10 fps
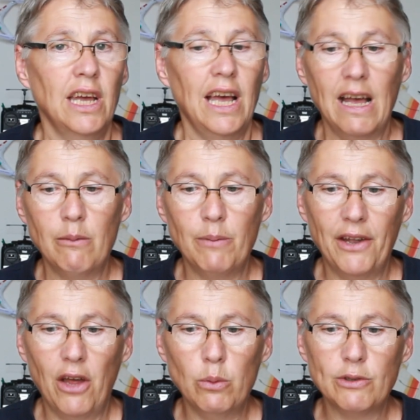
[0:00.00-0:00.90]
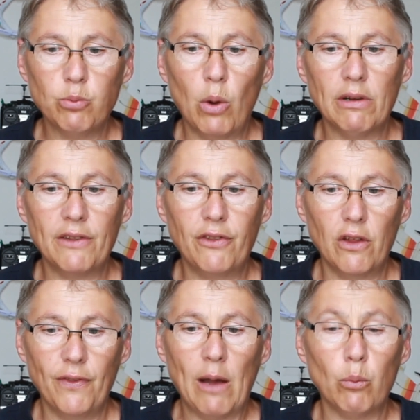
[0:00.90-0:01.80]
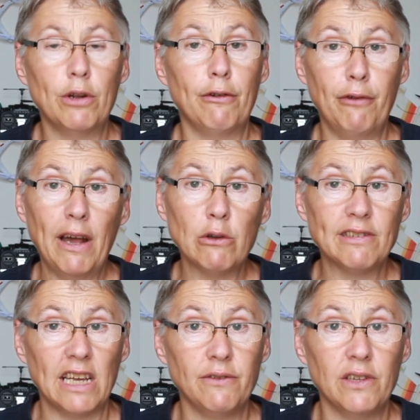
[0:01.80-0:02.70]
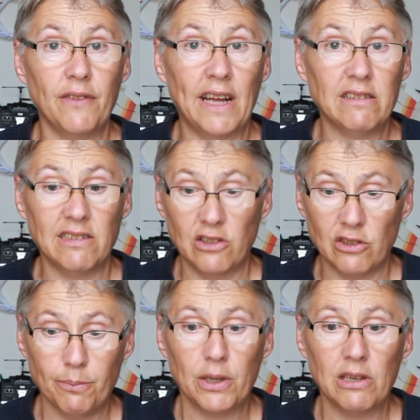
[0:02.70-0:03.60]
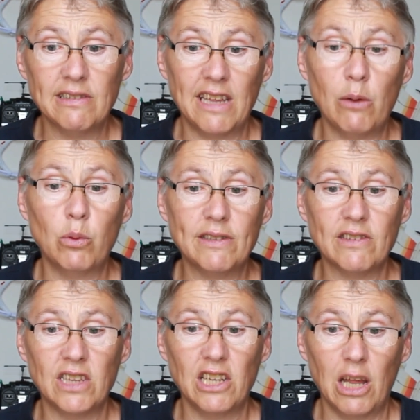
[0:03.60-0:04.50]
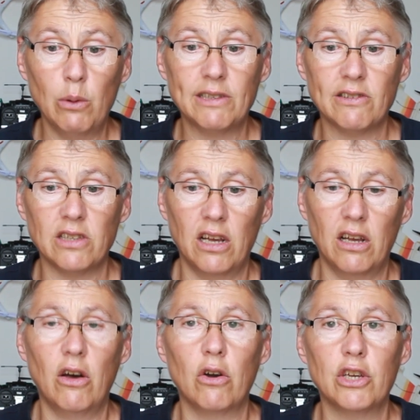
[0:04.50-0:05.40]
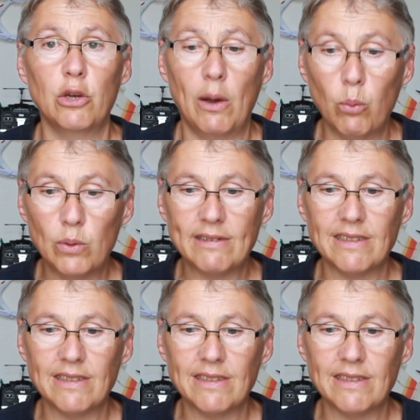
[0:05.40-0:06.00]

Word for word: Um, and I was worried that that would have fail-safed at that distance because there was the lowest uh, RQL was